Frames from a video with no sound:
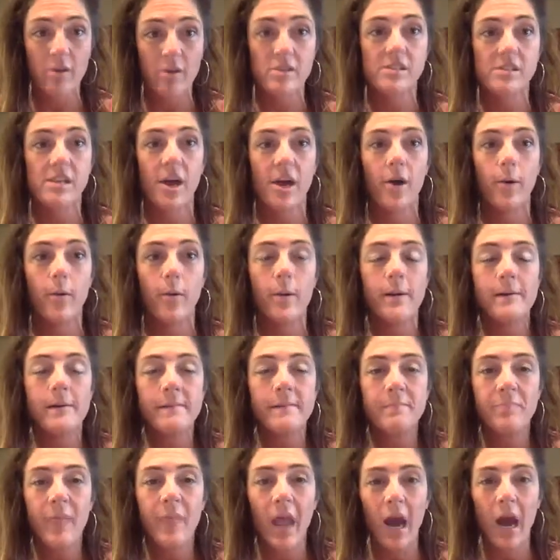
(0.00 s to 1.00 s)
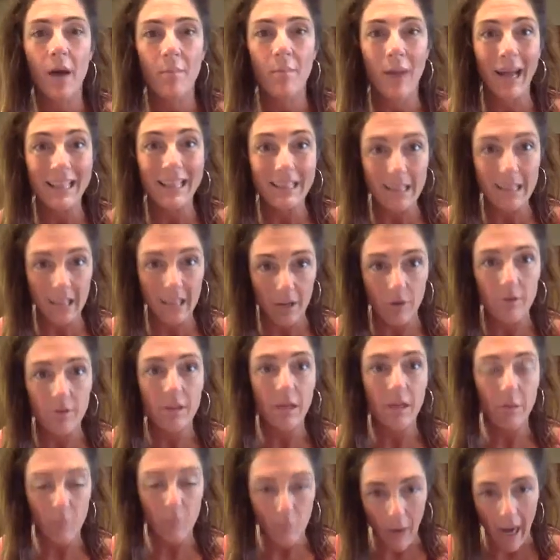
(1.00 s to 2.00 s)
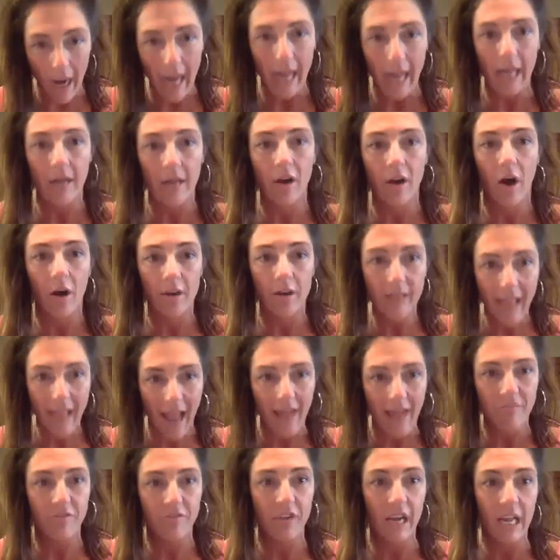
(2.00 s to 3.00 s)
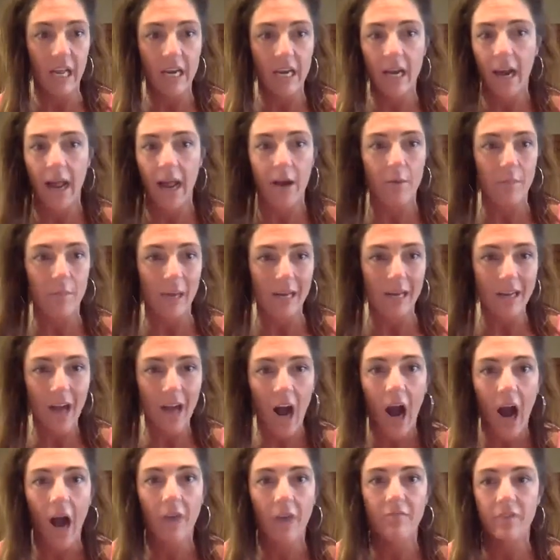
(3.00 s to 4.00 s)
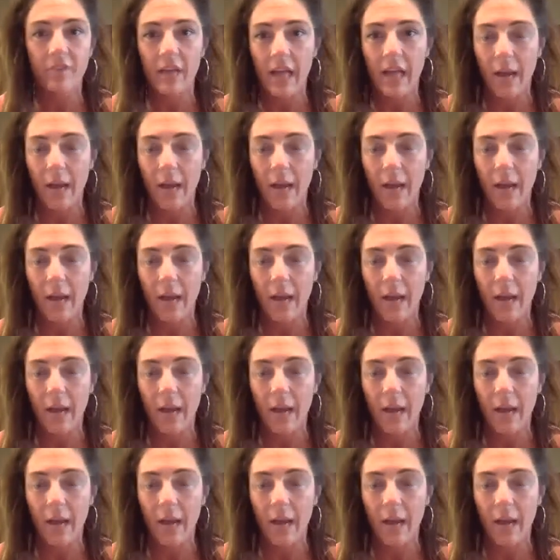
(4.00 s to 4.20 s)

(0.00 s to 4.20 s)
So I literally ran on caffeine, and I don't mean coffee.